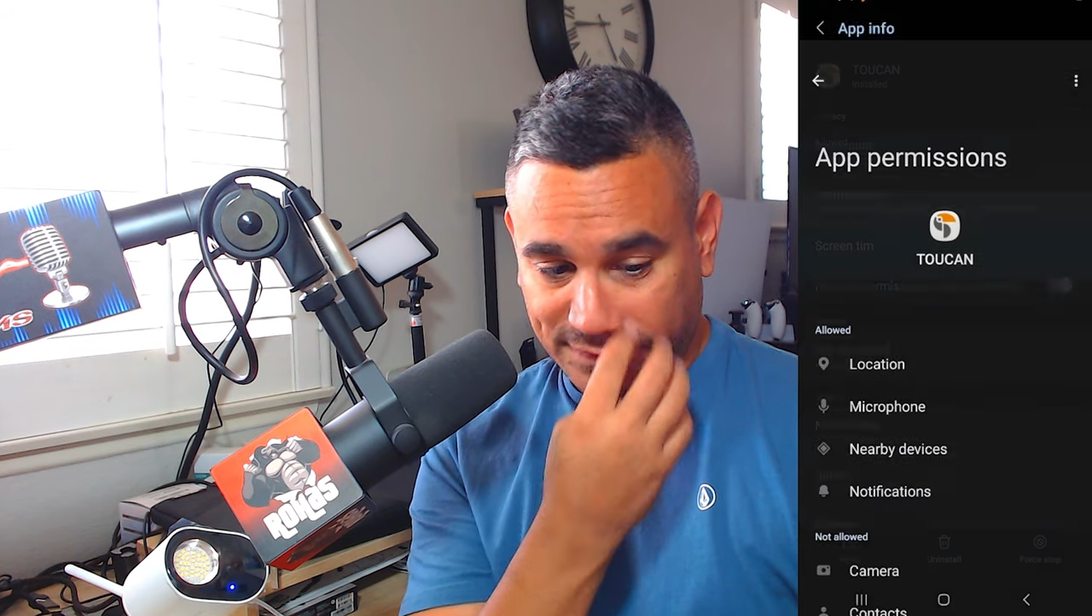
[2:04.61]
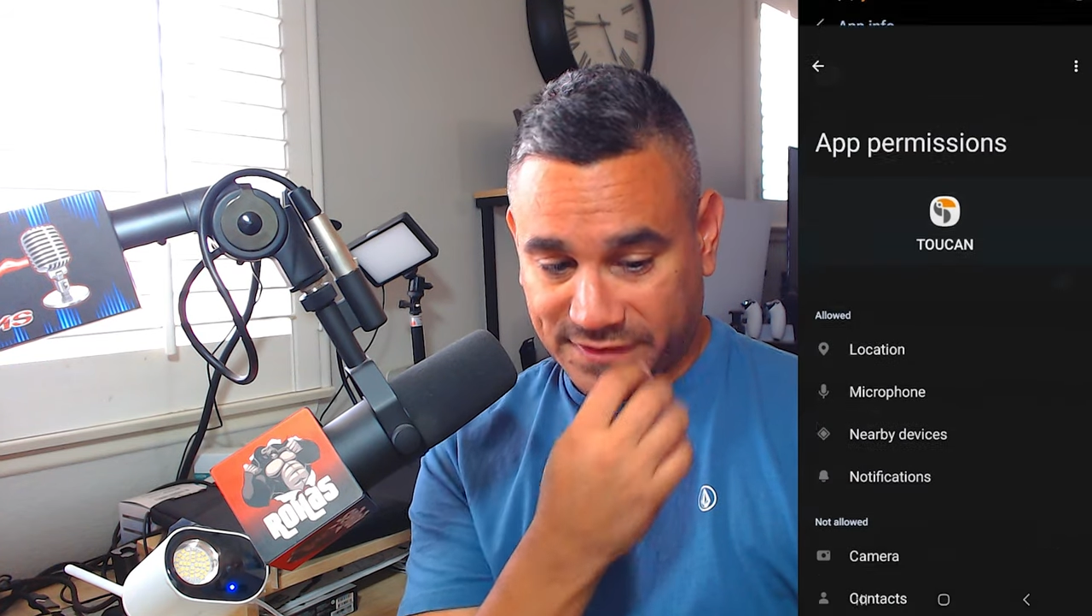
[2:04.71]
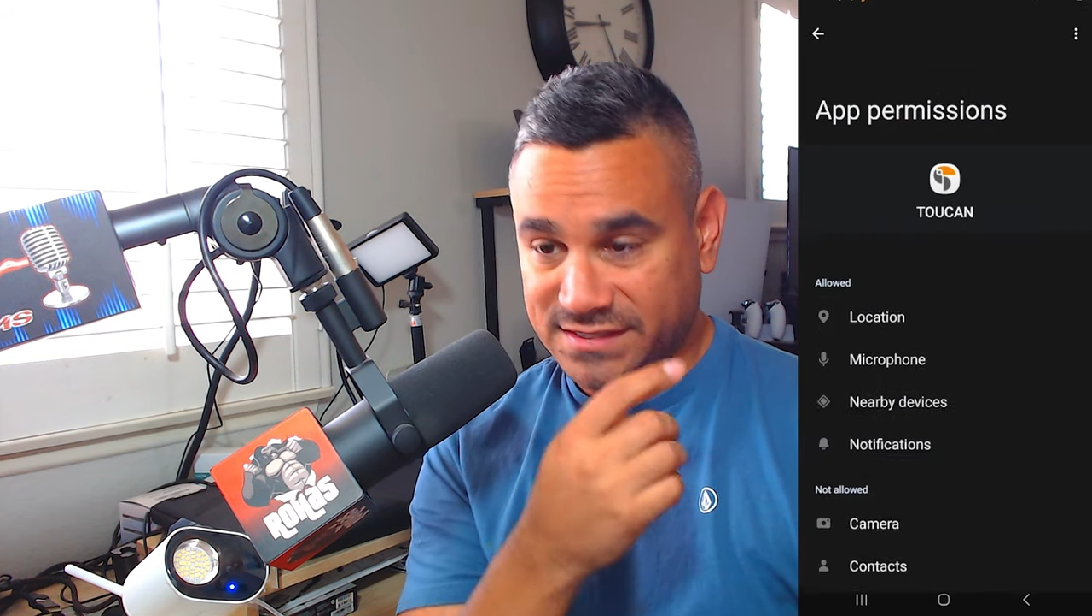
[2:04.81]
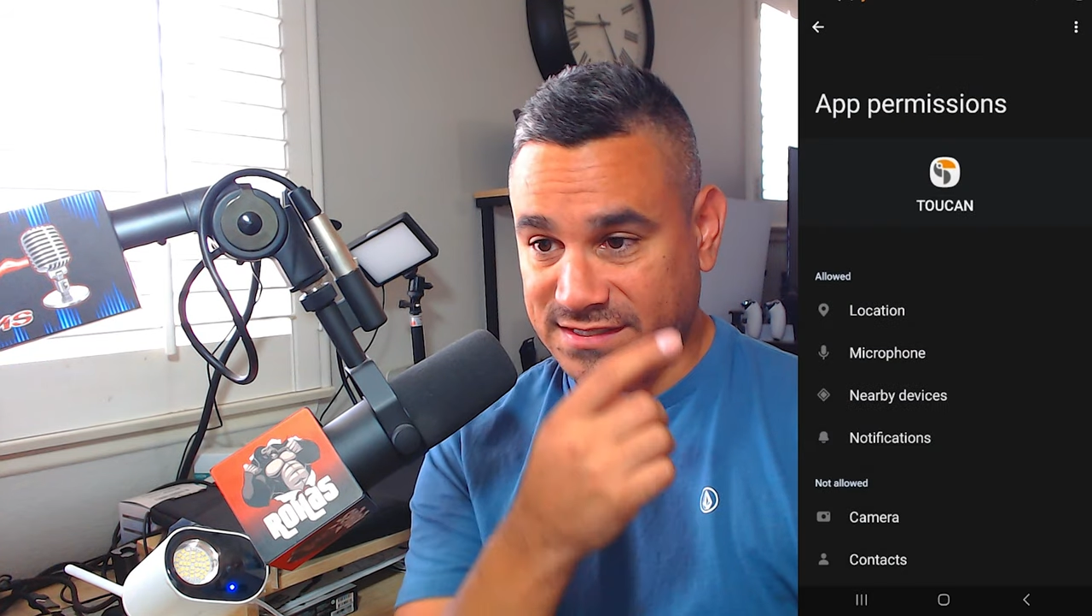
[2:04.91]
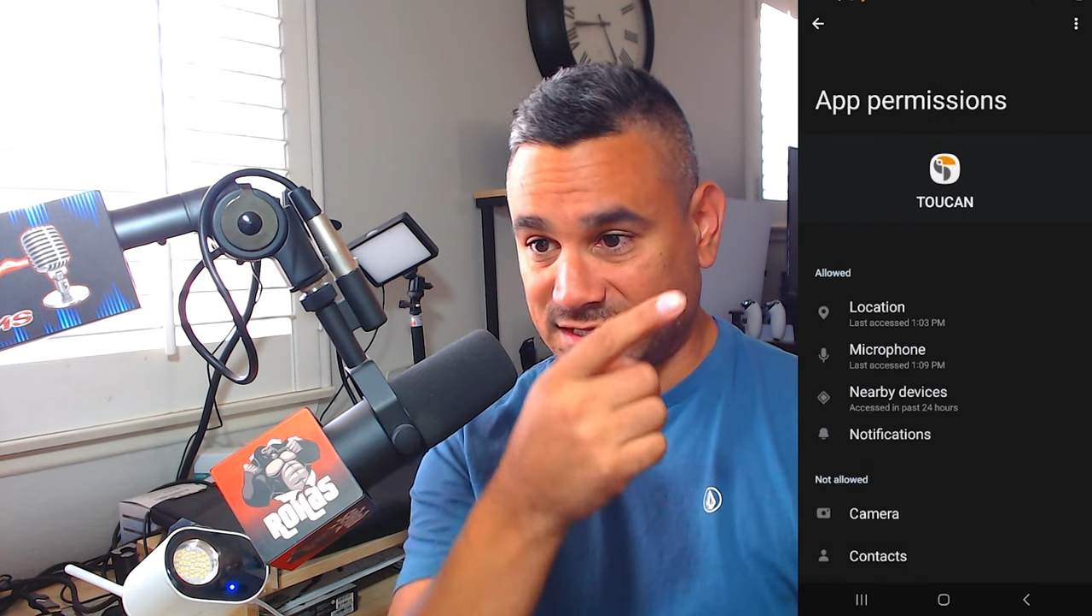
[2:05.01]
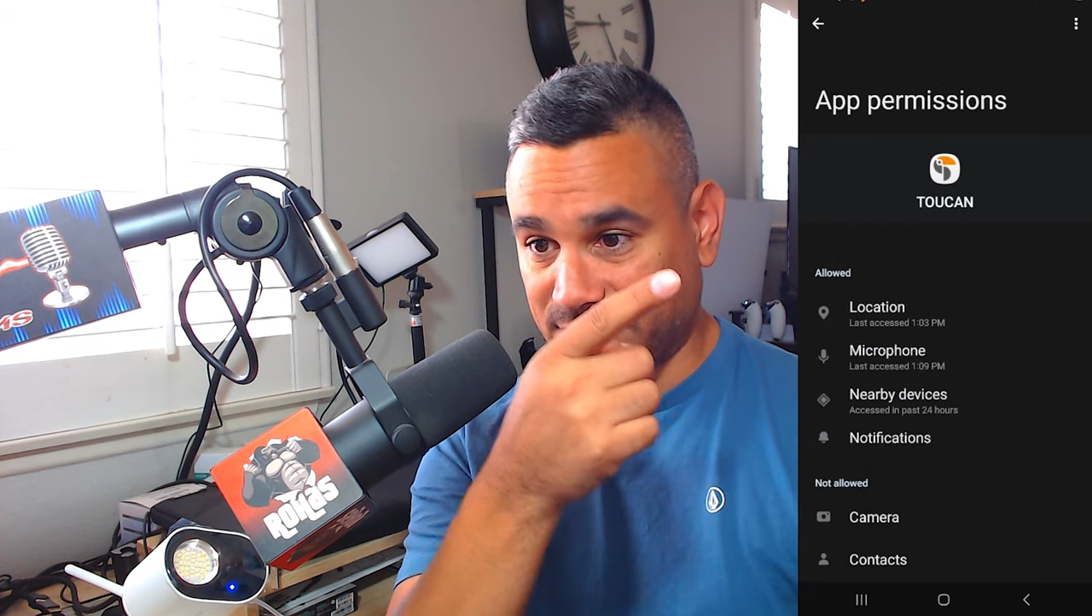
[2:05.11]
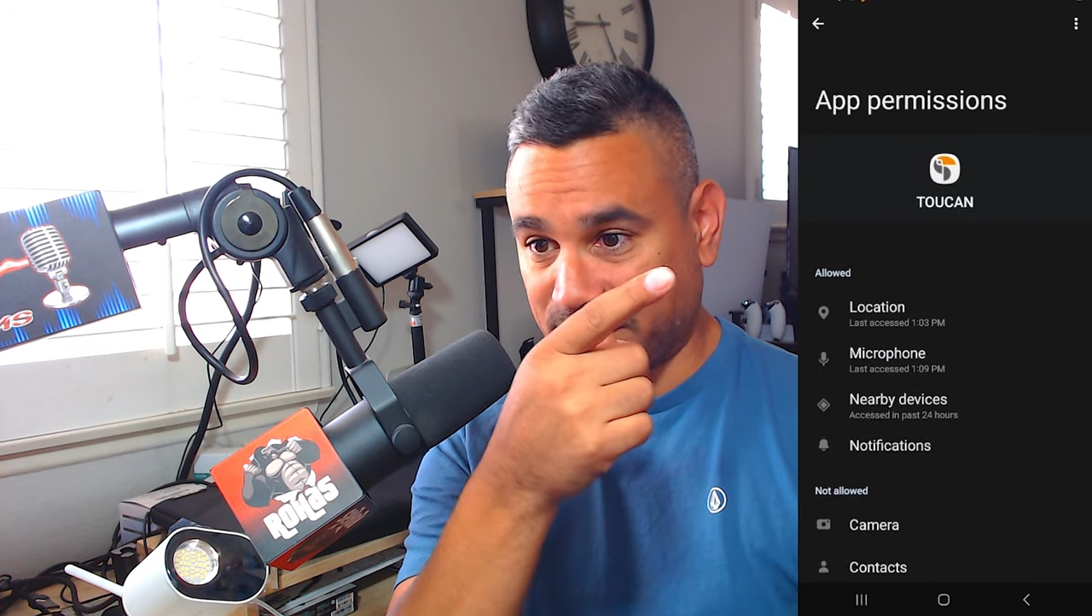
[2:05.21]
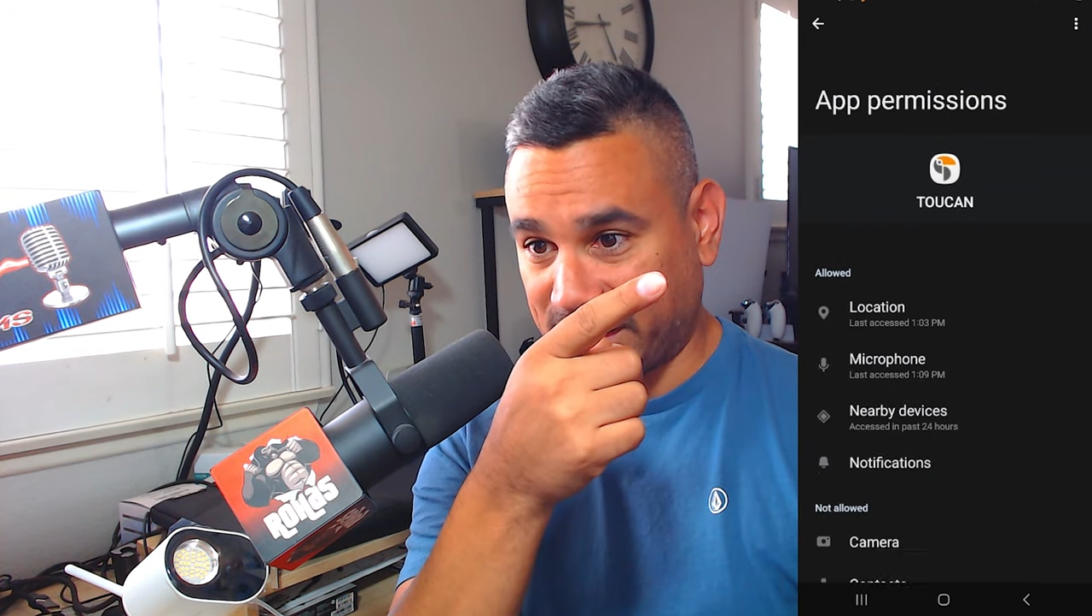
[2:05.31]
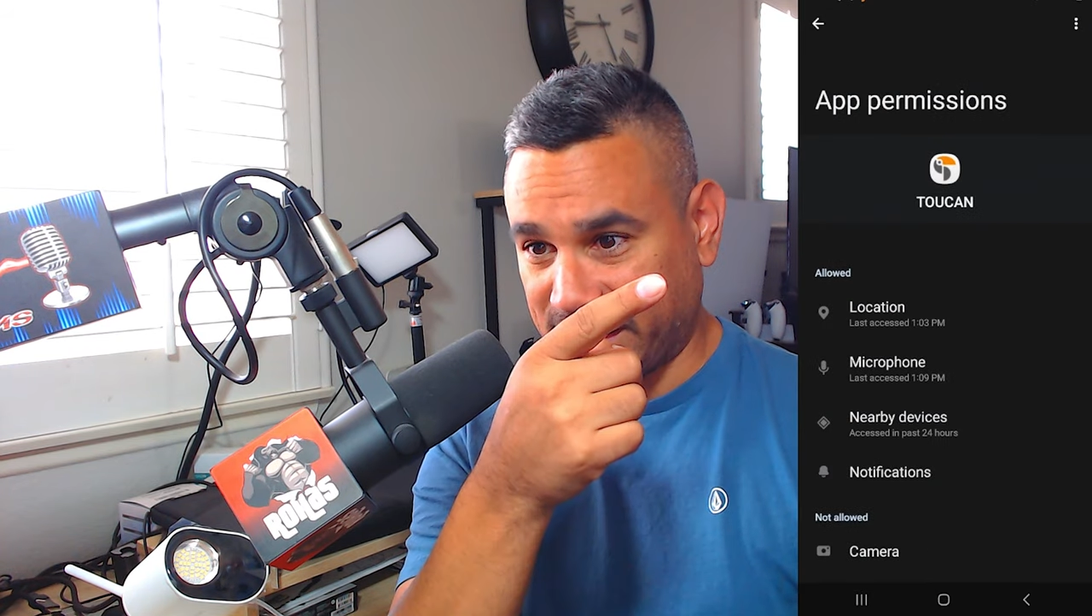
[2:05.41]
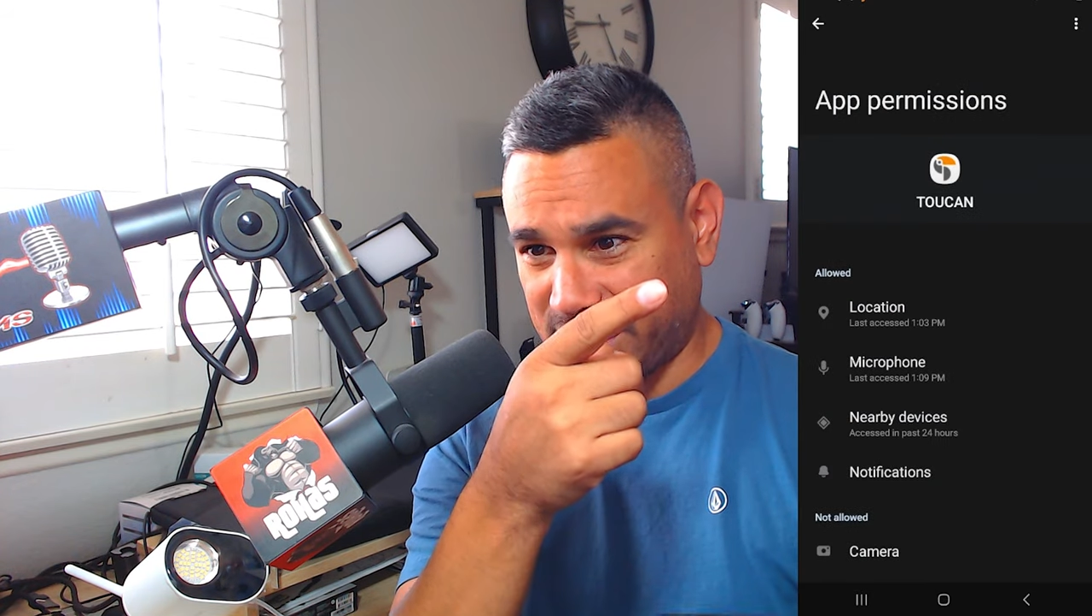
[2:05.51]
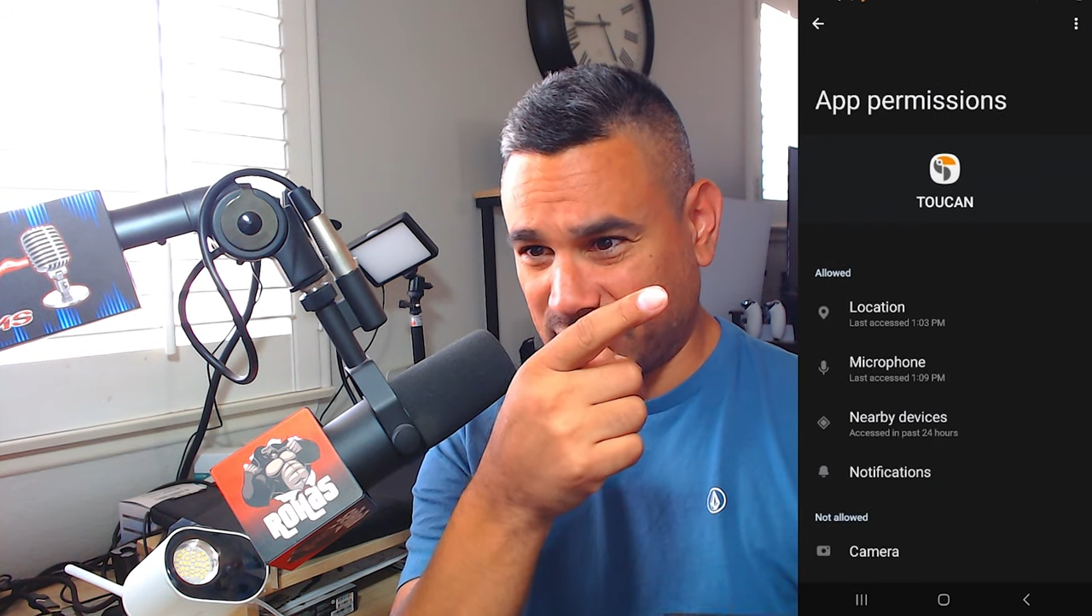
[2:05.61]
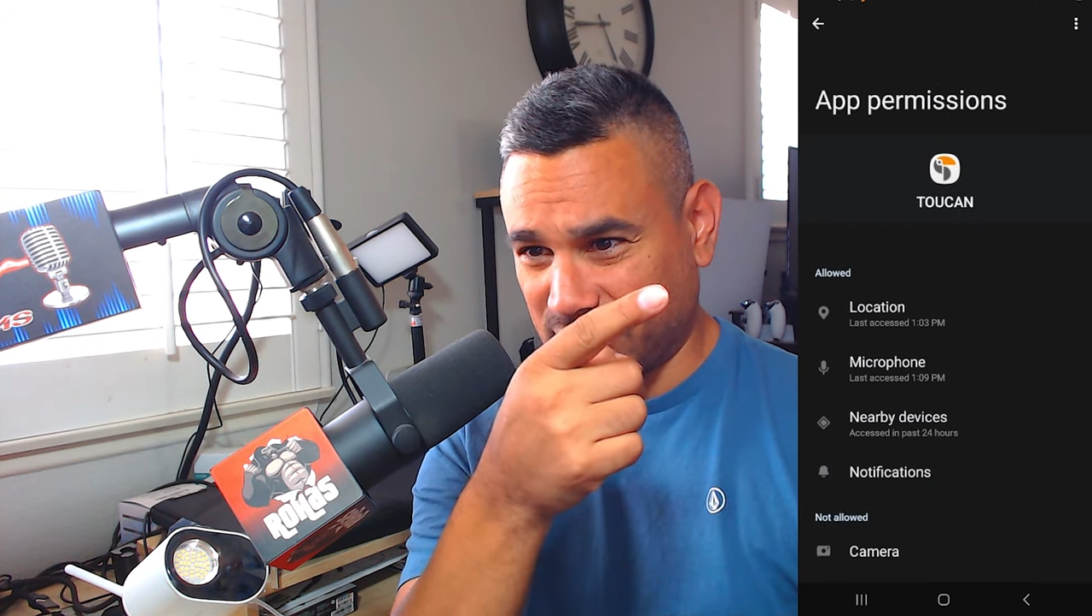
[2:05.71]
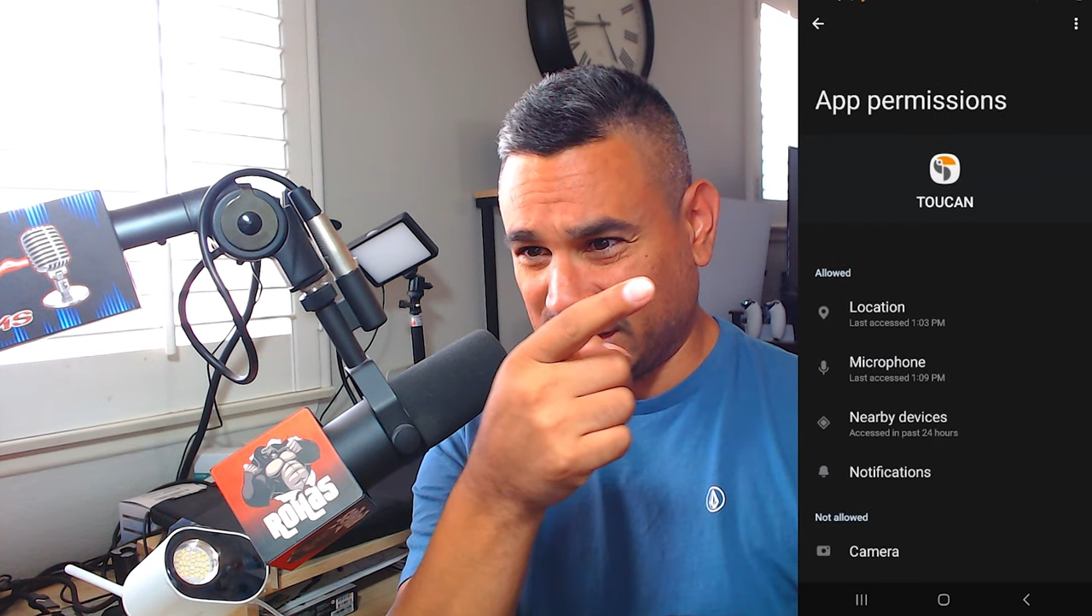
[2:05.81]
of this stuff right here